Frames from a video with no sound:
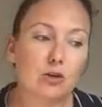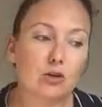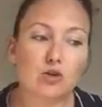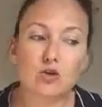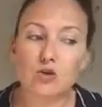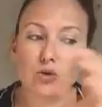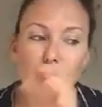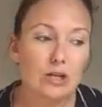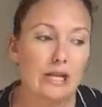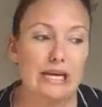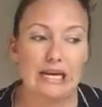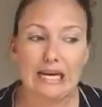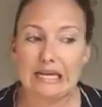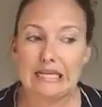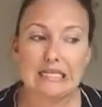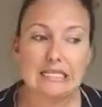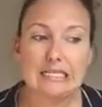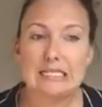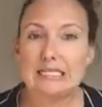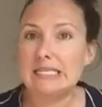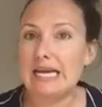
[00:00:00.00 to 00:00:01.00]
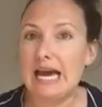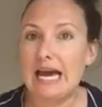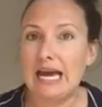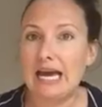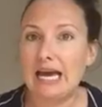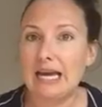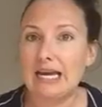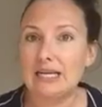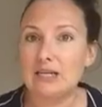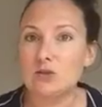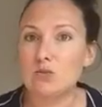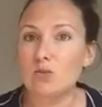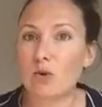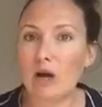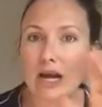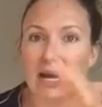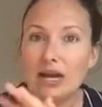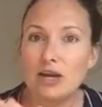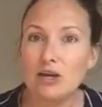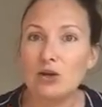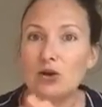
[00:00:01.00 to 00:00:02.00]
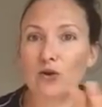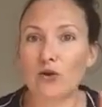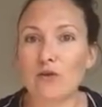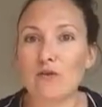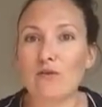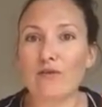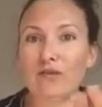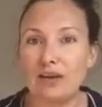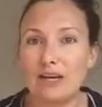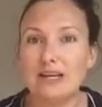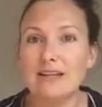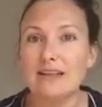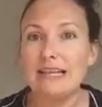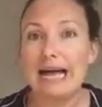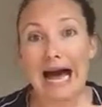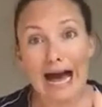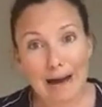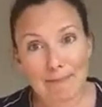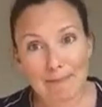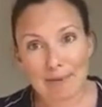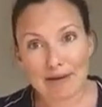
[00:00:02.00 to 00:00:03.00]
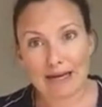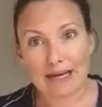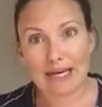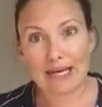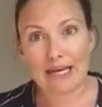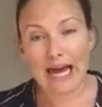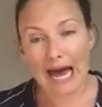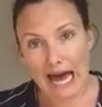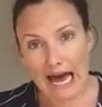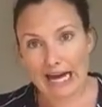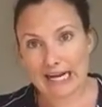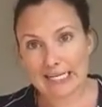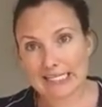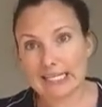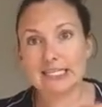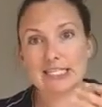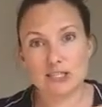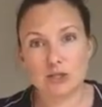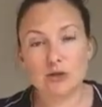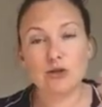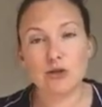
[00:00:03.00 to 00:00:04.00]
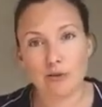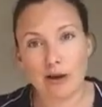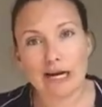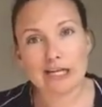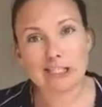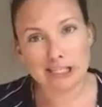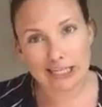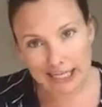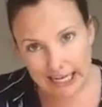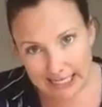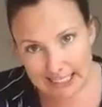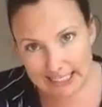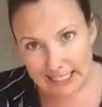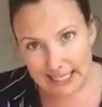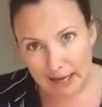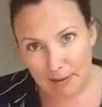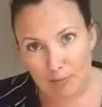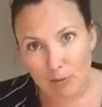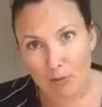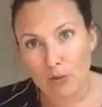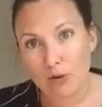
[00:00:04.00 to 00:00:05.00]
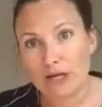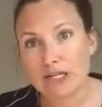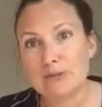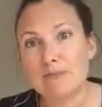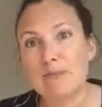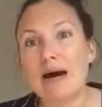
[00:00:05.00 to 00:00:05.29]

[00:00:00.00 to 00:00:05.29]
truly understand where you feel happy at until you actually get to that point.